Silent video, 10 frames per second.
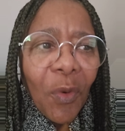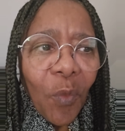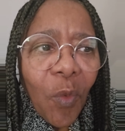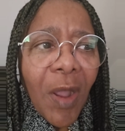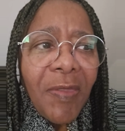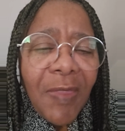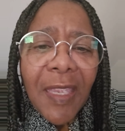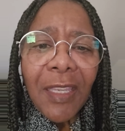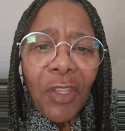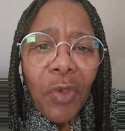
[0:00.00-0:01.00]
One
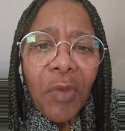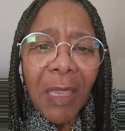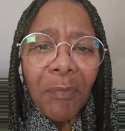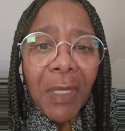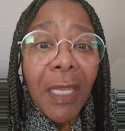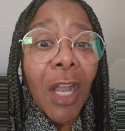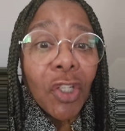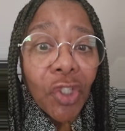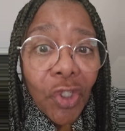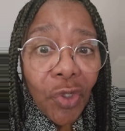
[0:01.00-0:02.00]
thing you can be
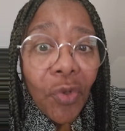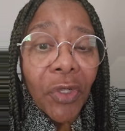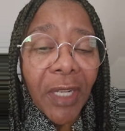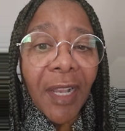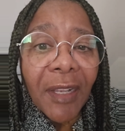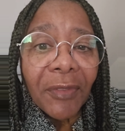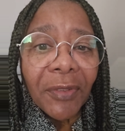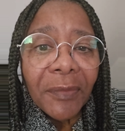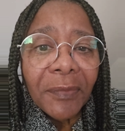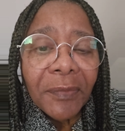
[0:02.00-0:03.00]
assured of
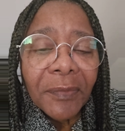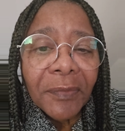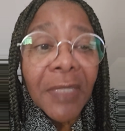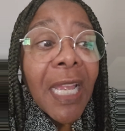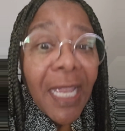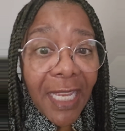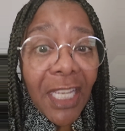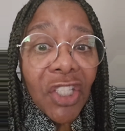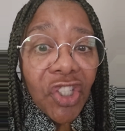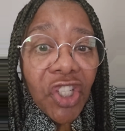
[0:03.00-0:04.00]

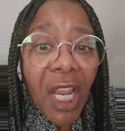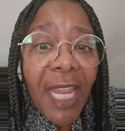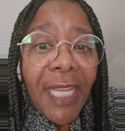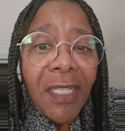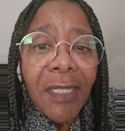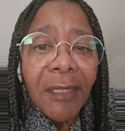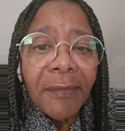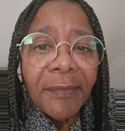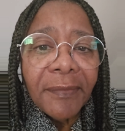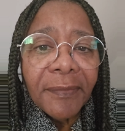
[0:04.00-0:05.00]
is change
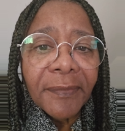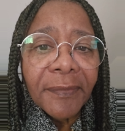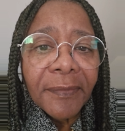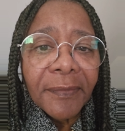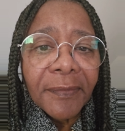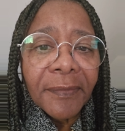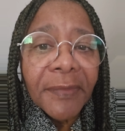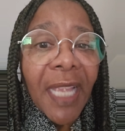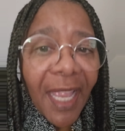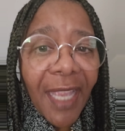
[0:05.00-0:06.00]

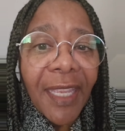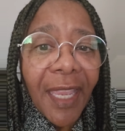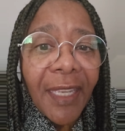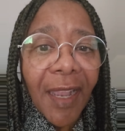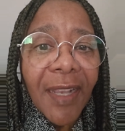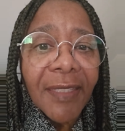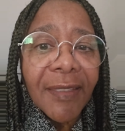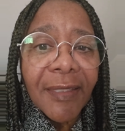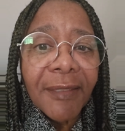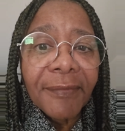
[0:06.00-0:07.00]
and
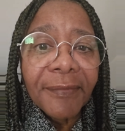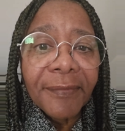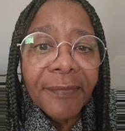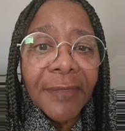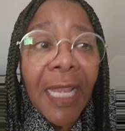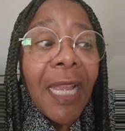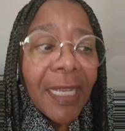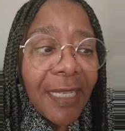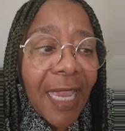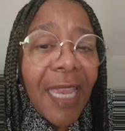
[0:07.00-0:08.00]
chaos.
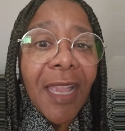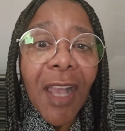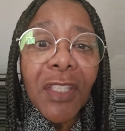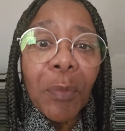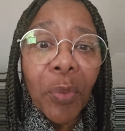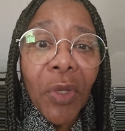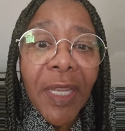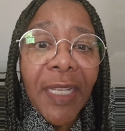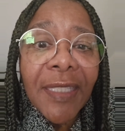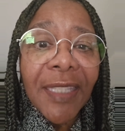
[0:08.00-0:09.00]
Chaos
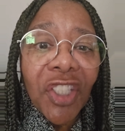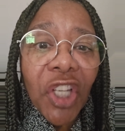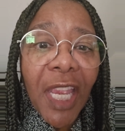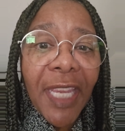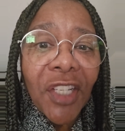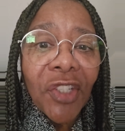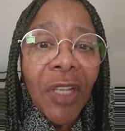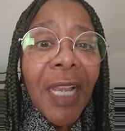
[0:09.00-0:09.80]
brings the change.